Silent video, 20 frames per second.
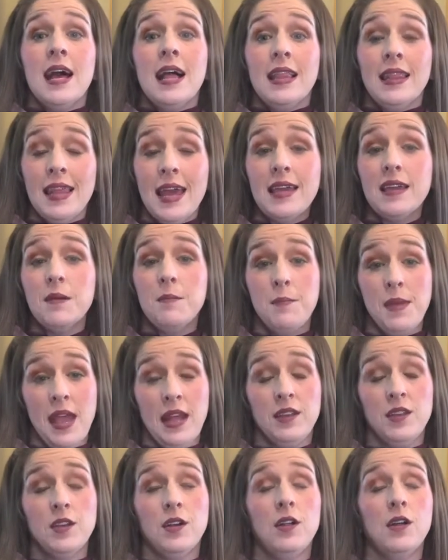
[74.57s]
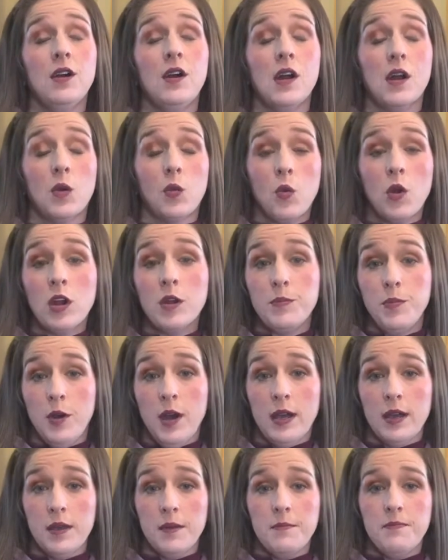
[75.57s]
like a manual or
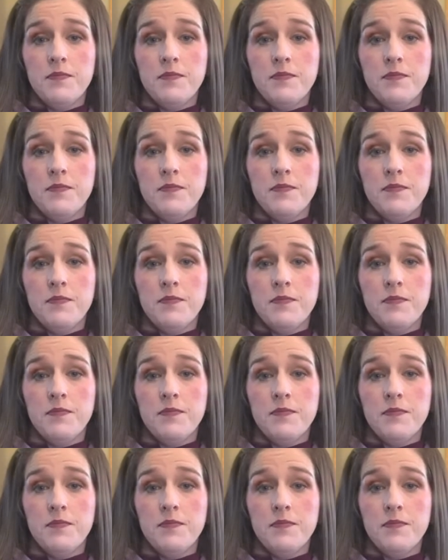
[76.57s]
workbook.